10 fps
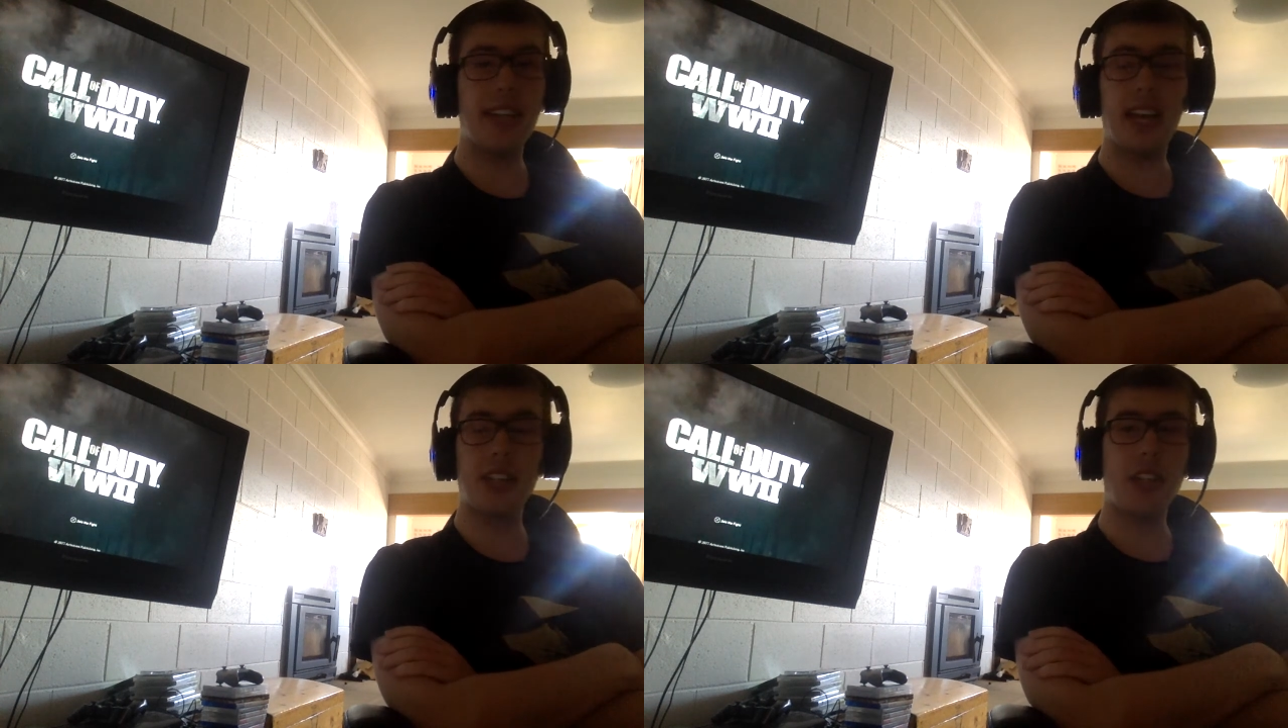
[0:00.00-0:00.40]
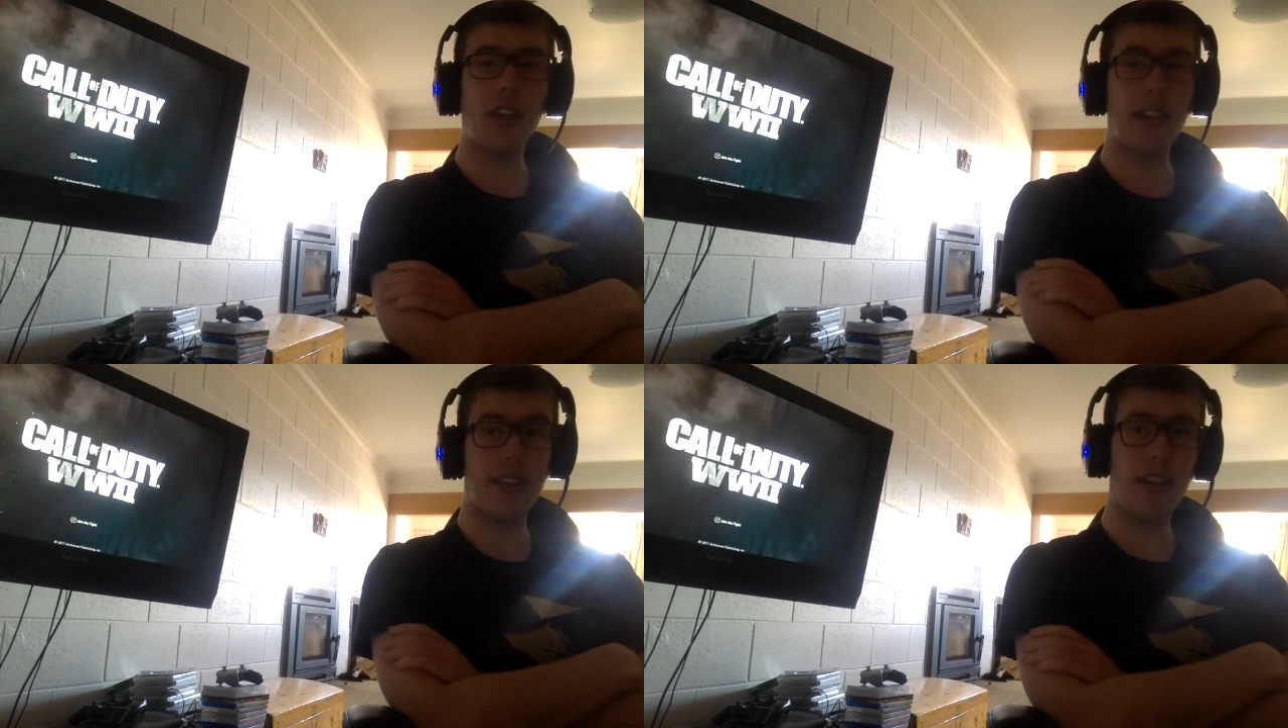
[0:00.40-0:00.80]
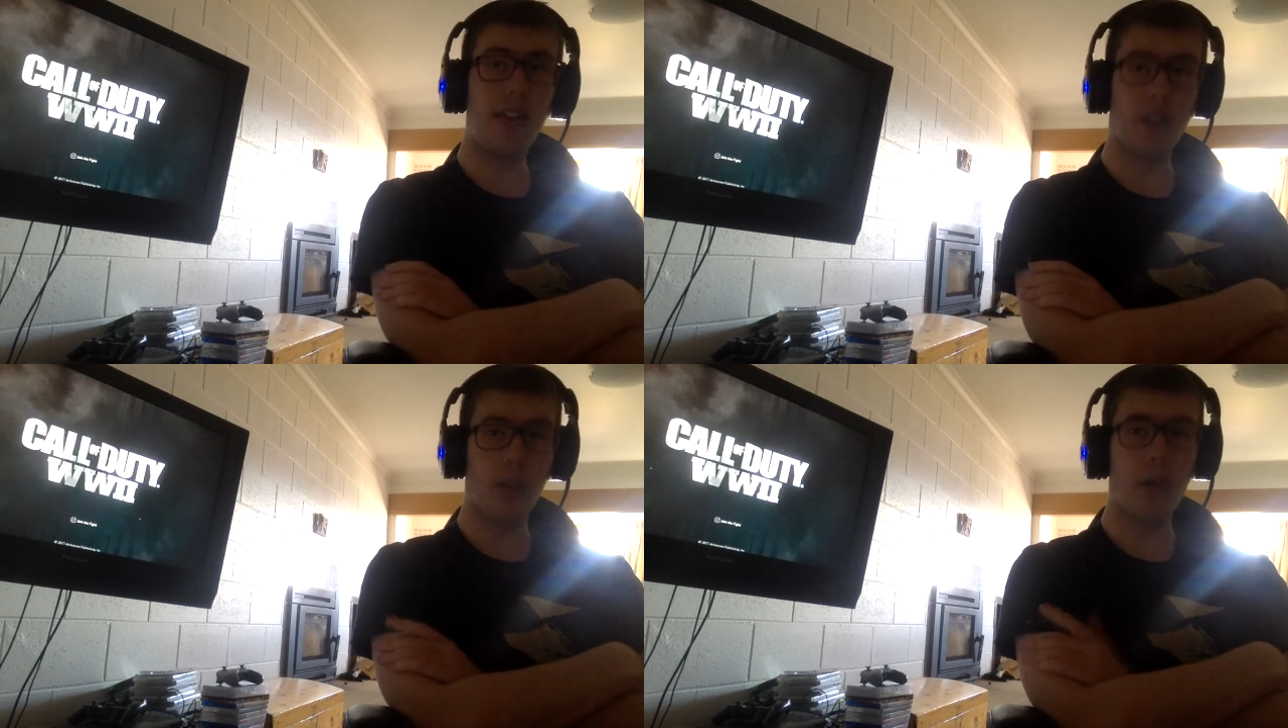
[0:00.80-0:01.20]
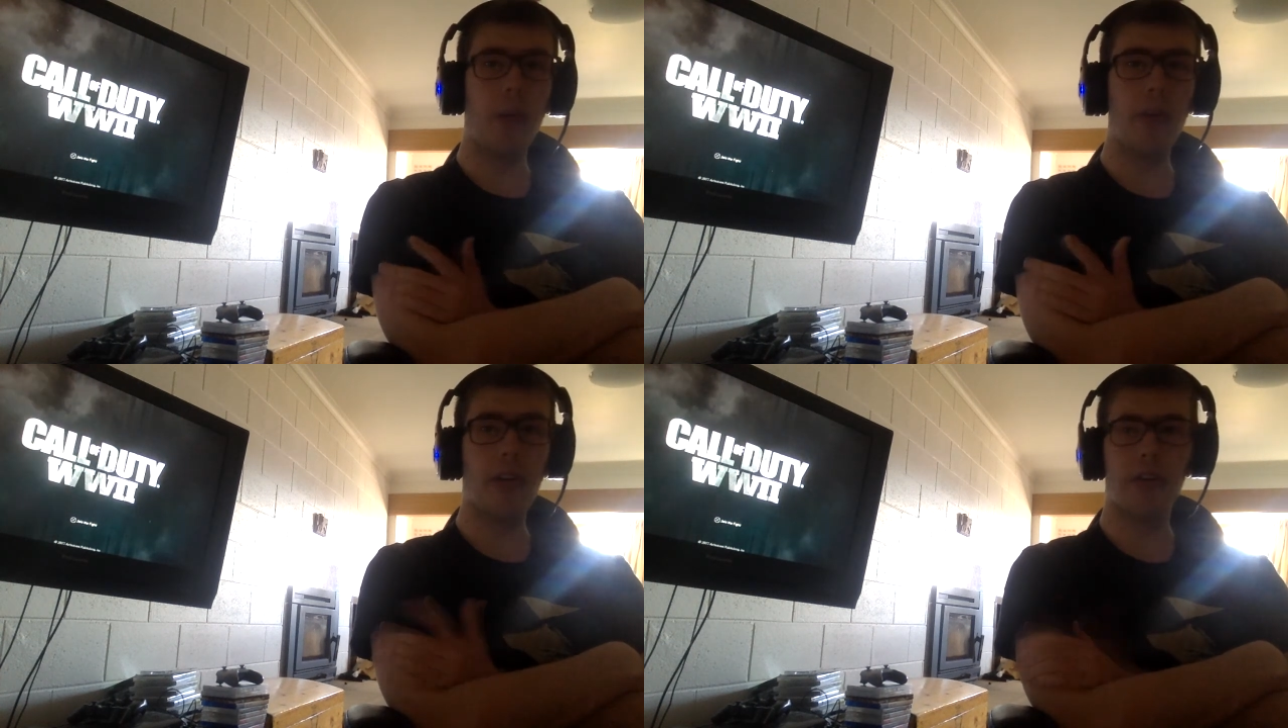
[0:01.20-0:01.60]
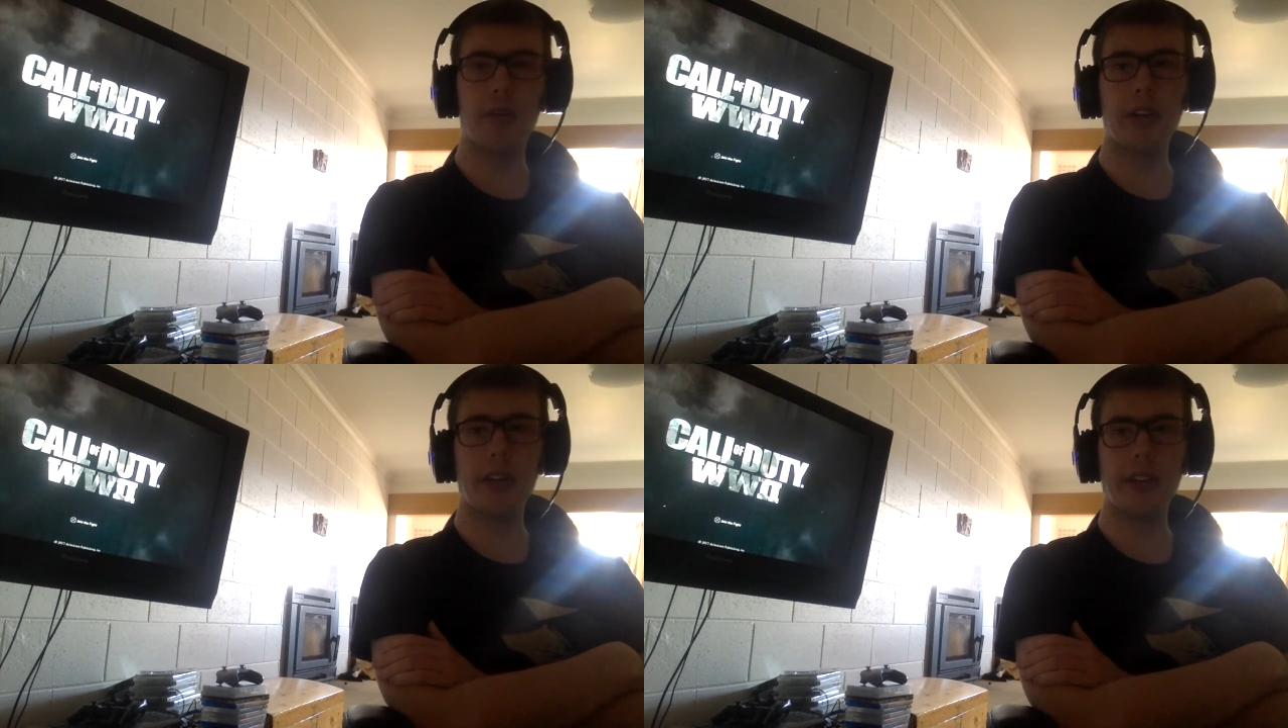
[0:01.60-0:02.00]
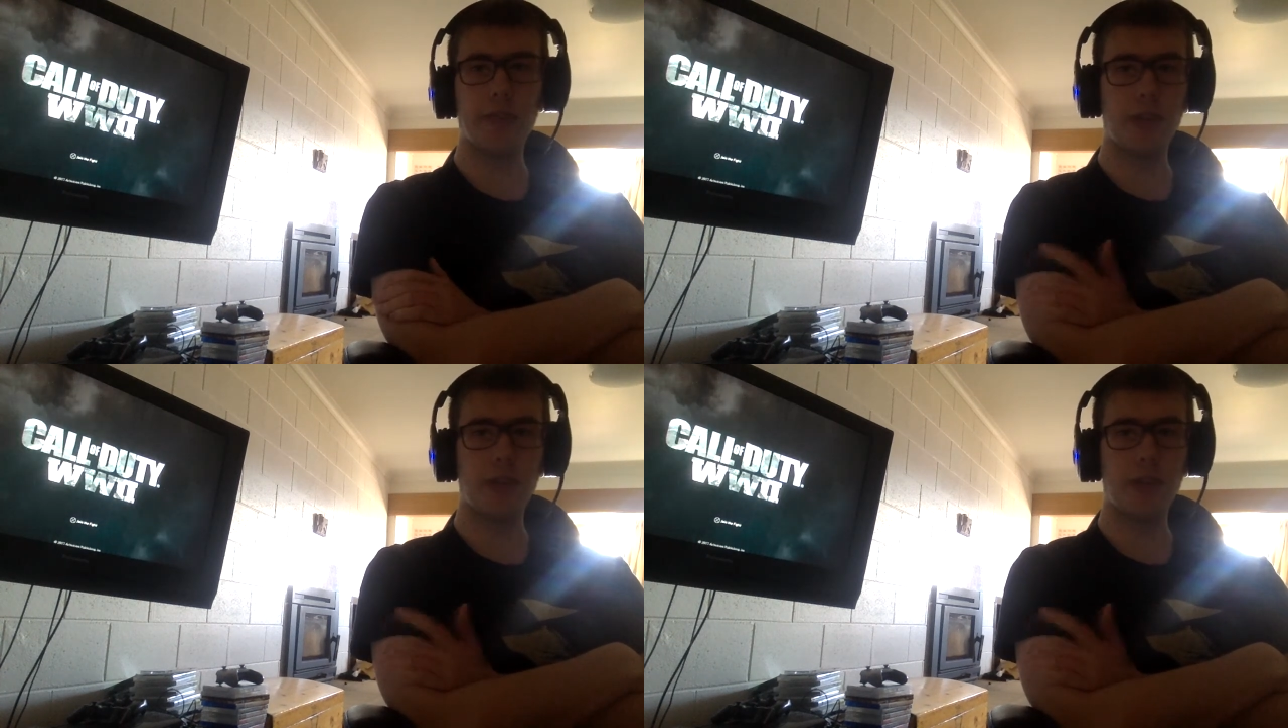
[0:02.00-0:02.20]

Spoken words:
actually, I'd say, well worth $40